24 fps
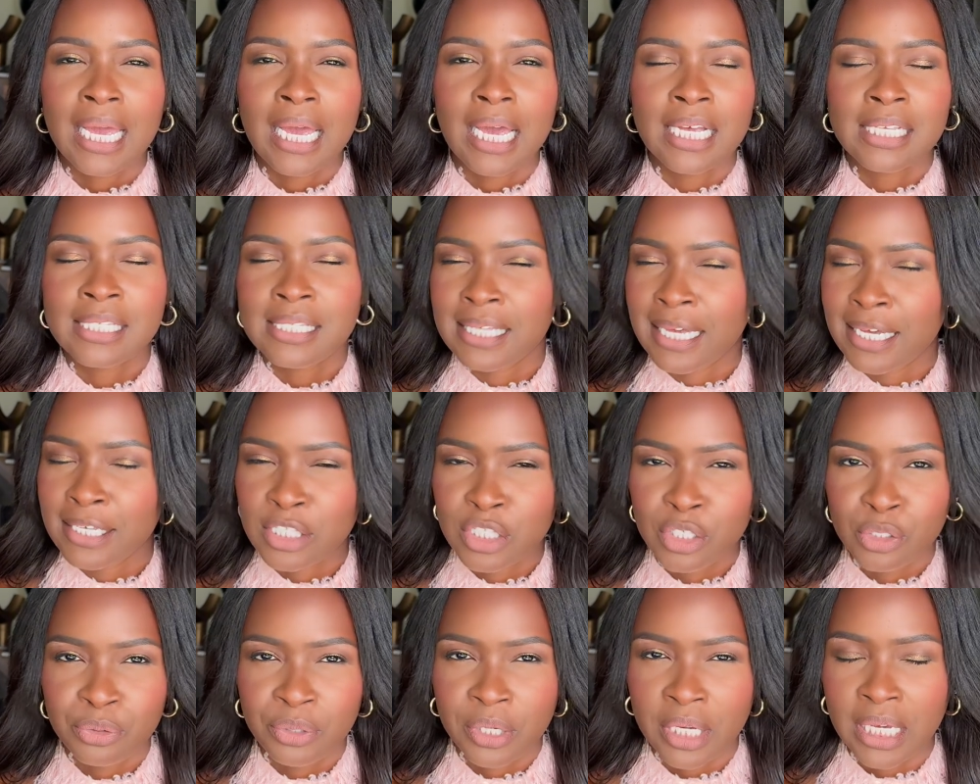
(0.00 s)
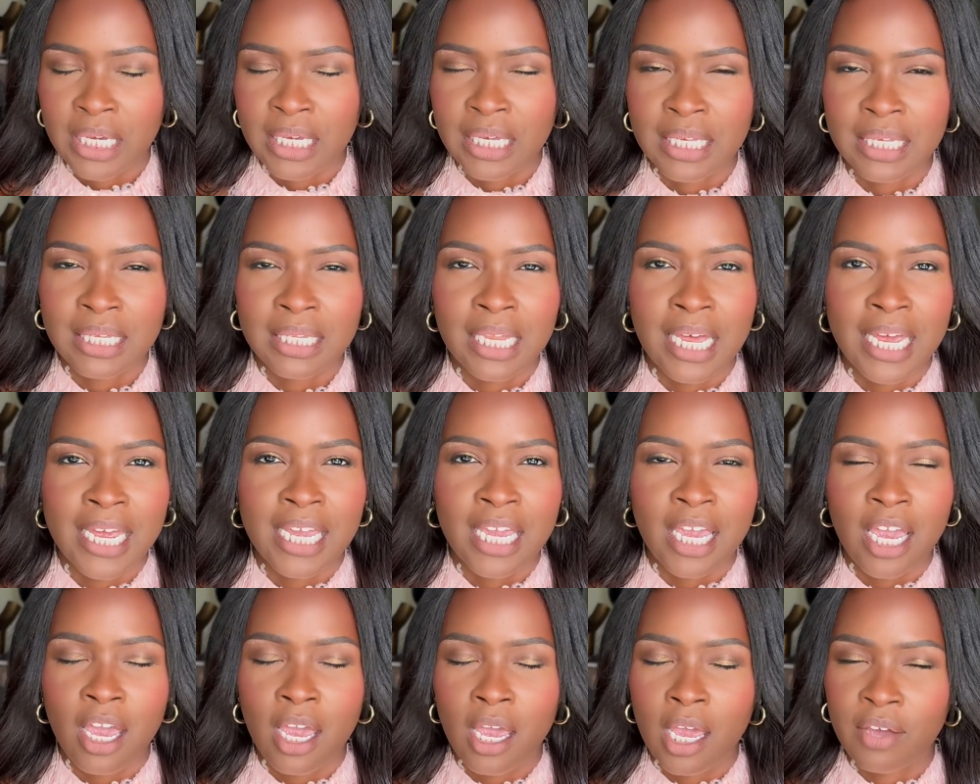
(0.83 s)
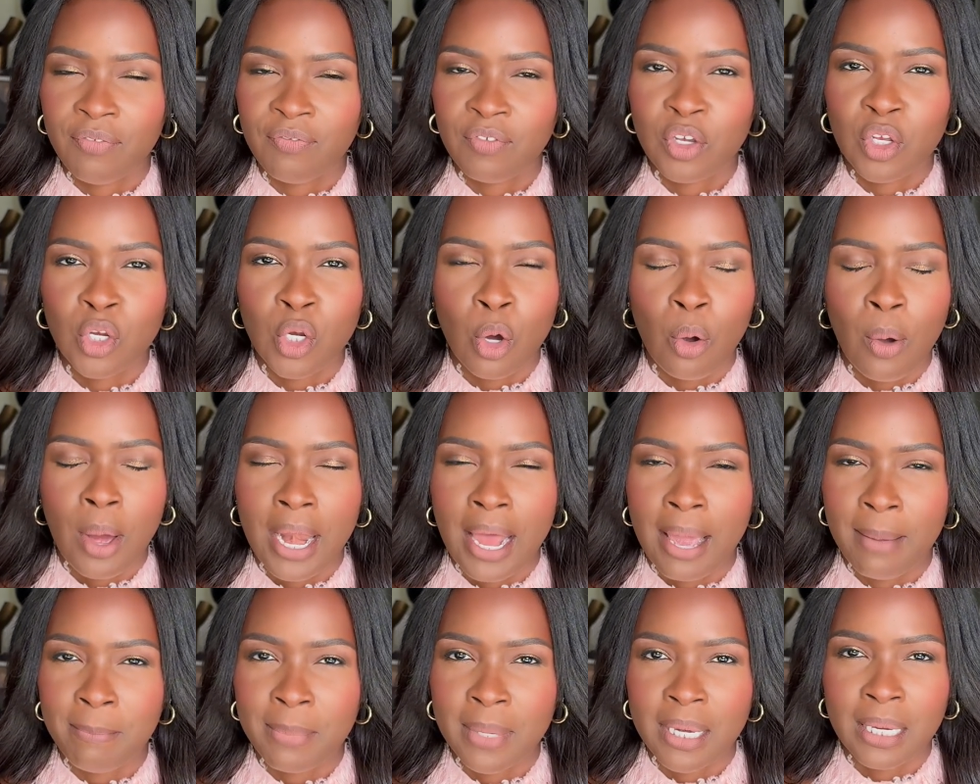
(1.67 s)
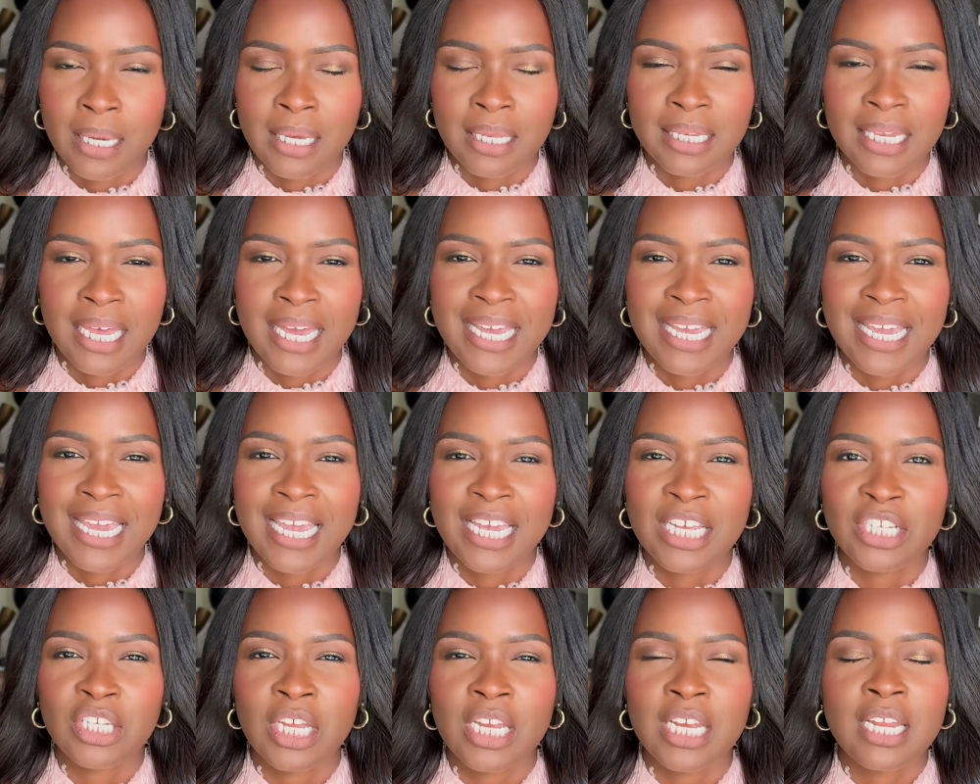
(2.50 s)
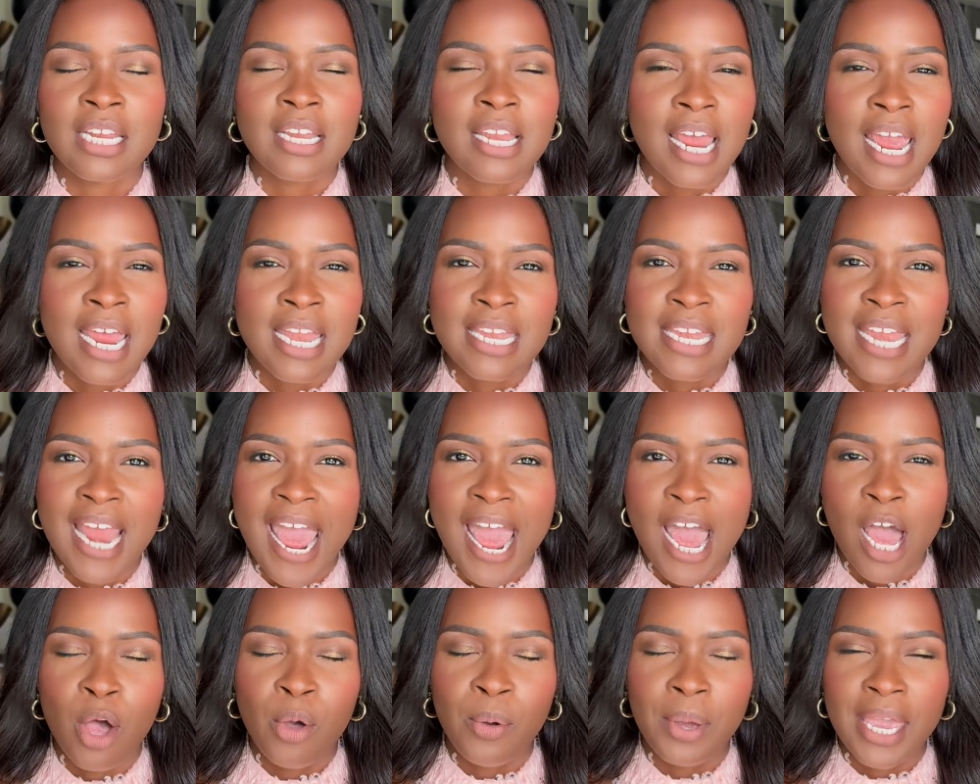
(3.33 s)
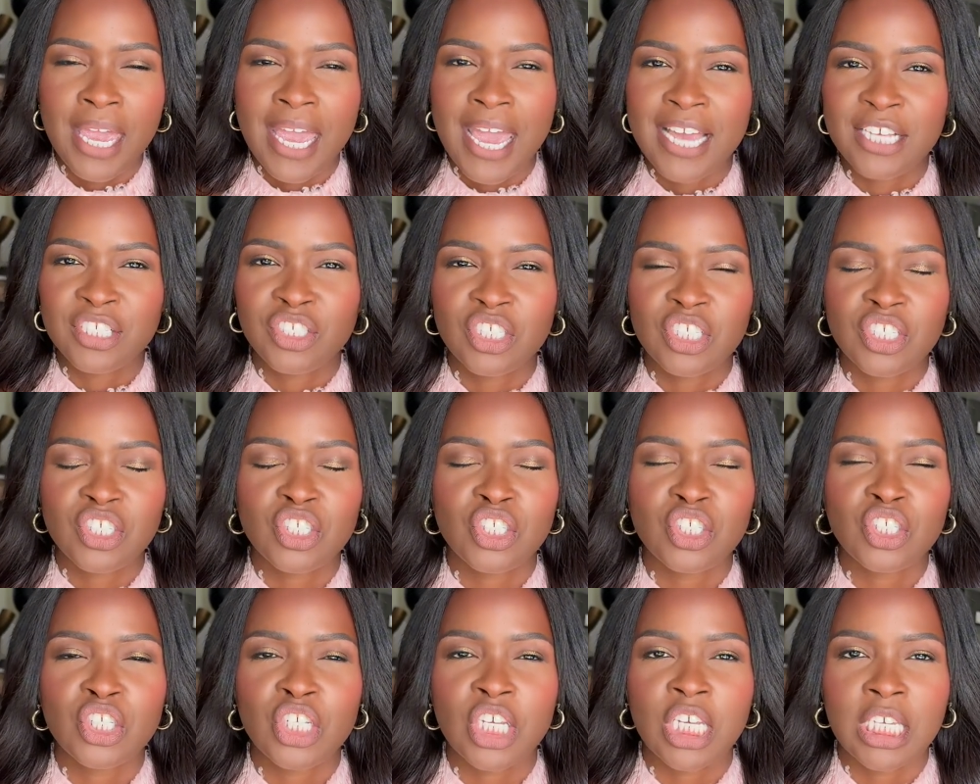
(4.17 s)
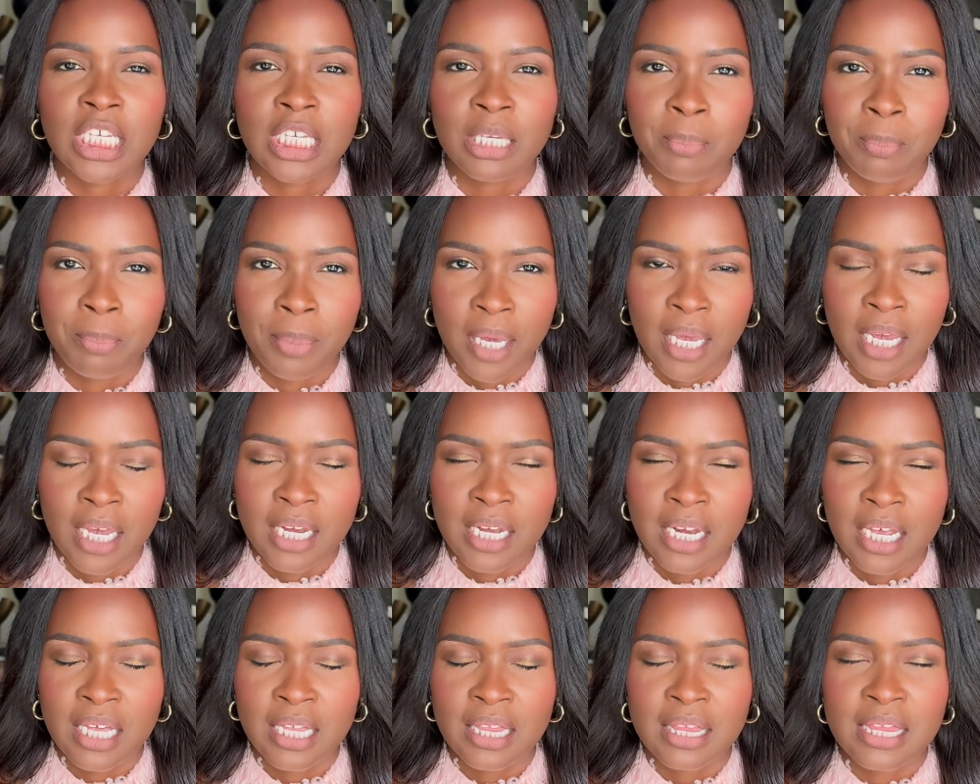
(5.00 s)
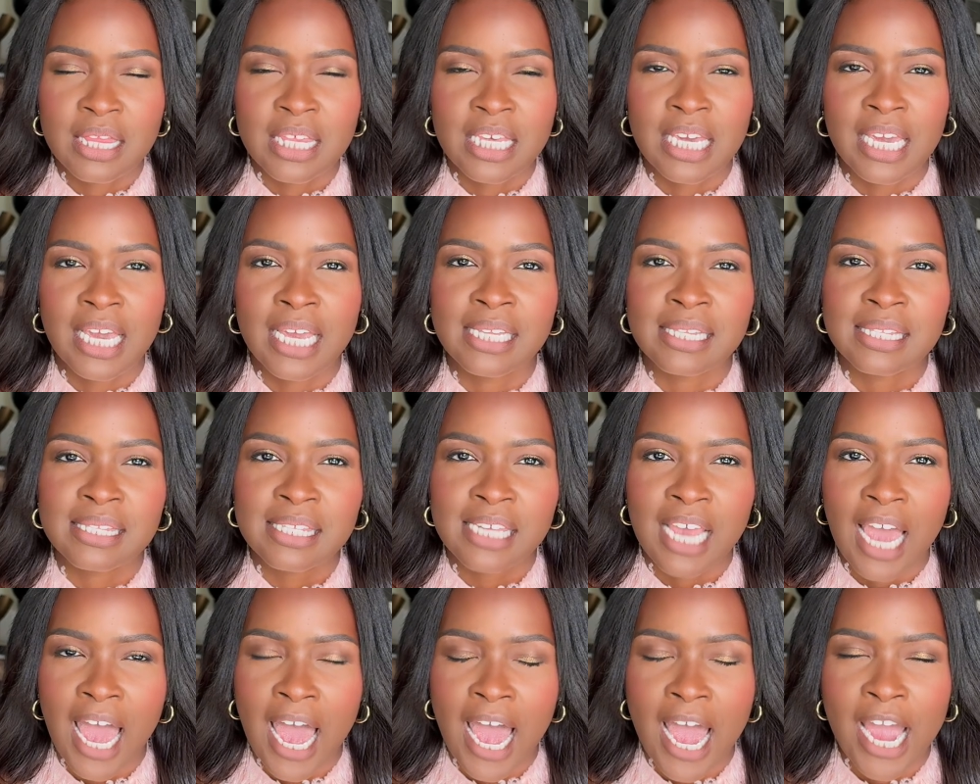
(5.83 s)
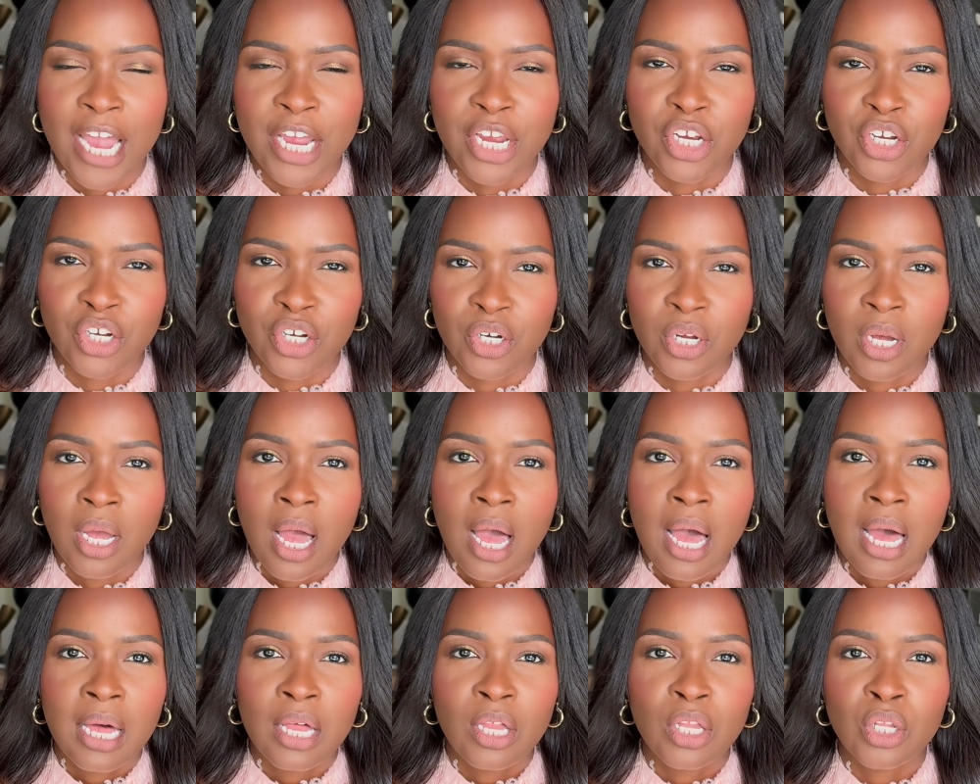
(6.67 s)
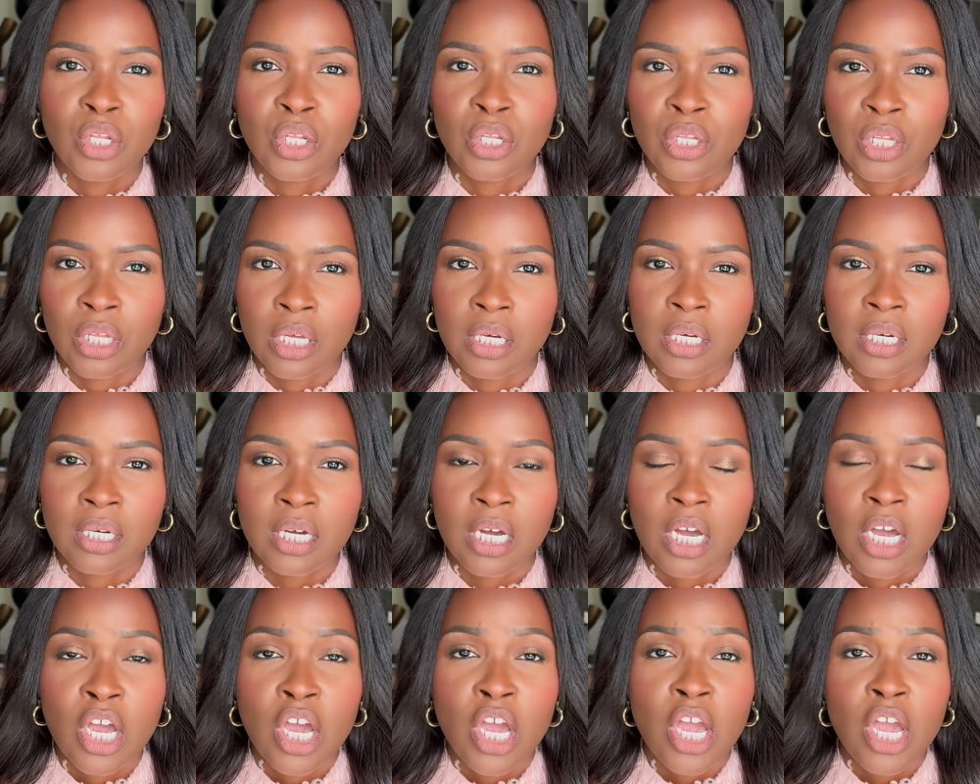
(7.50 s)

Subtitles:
accessory, like if you know what I mean. Like and now it has just cheapened the entire look.